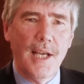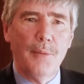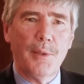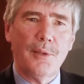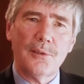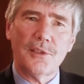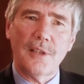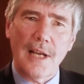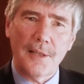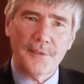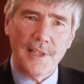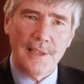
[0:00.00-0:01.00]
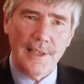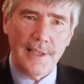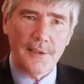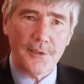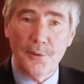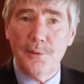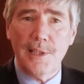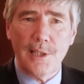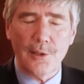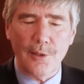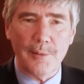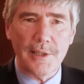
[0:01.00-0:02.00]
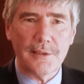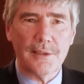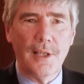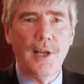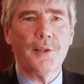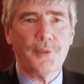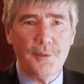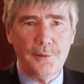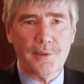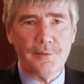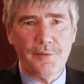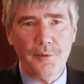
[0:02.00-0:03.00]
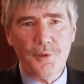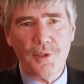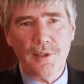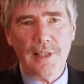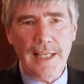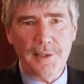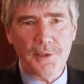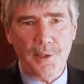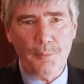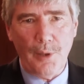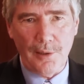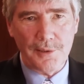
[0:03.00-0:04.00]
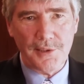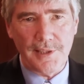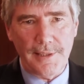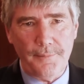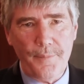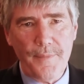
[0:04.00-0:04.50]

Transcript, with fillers: but also how they link through economics through to future energy policy.